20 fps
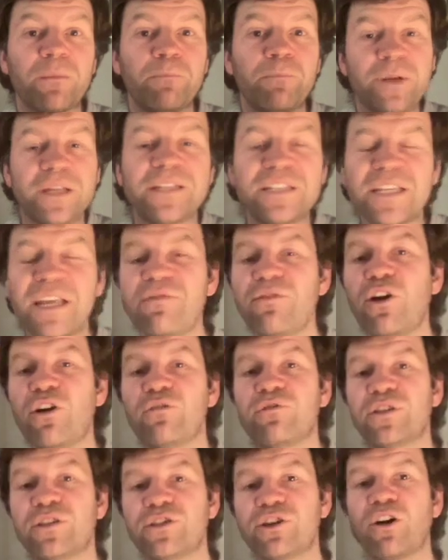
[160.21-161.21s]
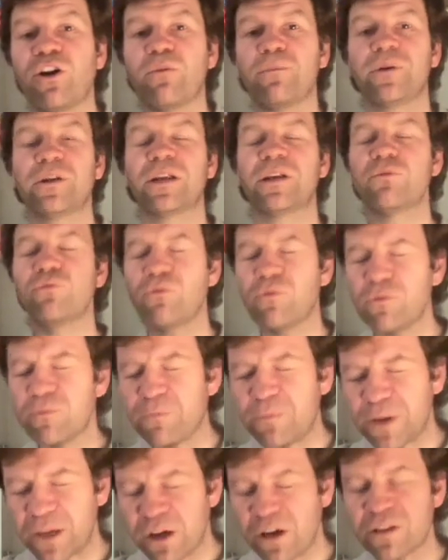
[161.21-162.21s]
But it's never over the top, and
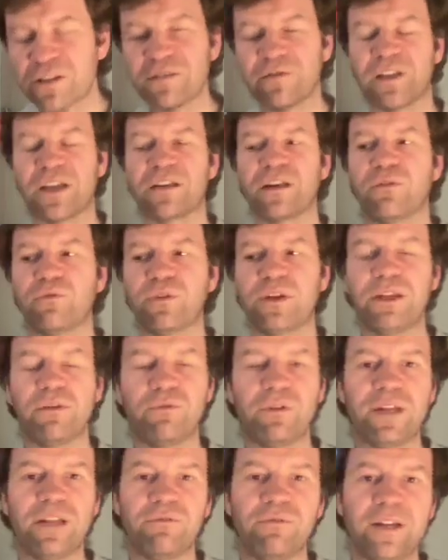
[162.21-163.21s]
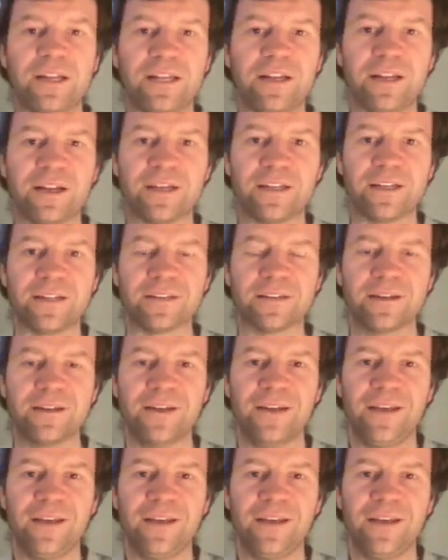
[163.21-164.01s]
because of that, I really, really, really like it.